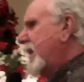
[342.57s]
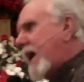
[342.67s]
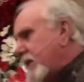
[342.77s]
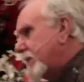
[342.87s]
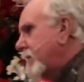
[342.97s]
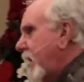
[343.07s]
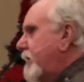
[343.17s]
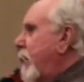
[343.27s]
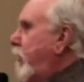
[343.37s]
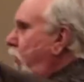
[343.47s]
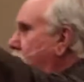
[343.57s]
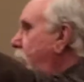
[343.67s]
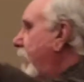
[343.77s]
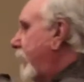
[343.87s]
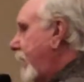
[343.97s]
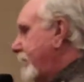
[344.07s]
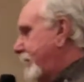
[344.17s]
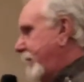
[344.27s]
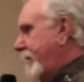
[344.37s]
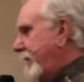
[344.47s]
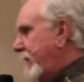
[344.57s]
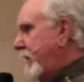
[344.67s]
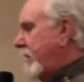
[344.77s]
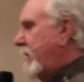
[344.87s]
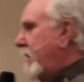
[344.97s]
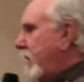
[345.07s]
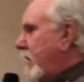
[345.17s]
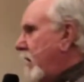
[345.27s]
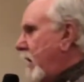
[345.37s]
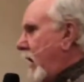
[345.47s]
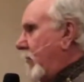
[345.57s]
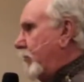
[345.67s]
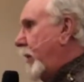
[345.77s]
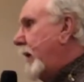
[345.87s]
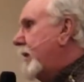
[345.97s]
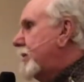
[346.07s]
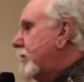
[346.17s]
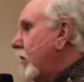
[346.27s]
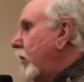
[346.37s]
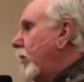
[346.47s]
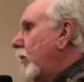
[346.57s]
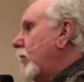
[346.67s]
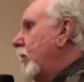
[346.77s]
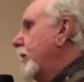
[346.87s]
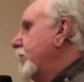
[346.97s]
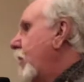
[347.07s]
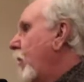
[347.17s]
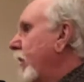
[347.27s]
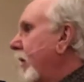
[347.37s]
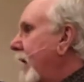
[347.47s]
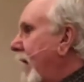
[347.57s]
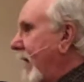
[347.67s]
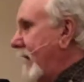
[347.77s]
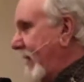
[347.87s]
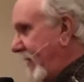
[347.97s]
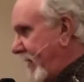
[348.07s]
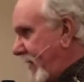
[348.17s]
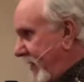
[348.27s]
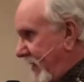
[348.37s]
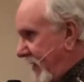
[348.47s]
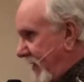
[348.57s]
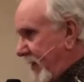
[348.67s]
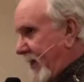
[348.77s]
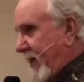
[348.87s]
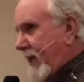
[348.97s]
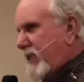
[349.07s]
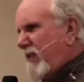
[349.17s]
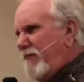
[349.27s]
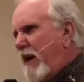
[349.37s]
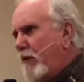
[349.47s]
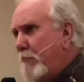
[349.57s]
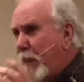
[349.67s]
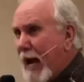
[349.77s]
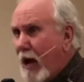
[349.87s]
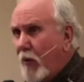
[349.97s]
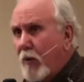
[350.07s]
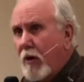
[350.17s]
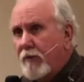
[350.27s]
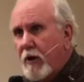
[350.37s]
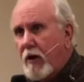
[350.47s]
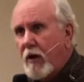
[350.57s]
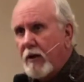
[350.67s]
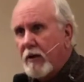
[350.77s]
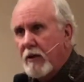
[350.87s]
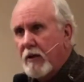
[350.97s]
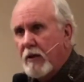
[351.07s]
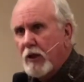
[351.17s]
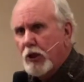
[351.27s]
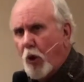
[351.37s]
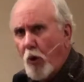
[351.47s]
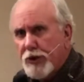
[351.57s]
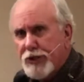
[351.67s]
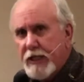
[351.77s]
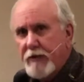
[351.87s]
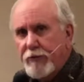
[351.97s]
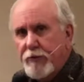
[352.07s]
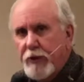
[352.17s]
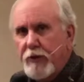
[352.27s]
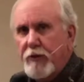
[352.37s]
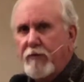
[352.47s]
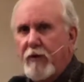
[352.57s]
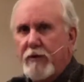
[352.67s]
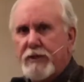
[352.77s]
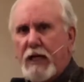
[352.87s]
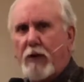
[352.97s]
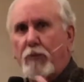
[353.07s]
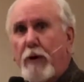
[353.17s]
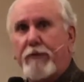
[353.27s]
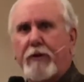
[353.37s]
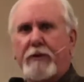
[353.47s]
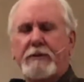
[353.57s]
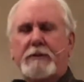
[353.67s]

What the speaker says: Yes, that's an important part of grace. But it's so much more than that. It's the very power of God coursing through the universe like a river.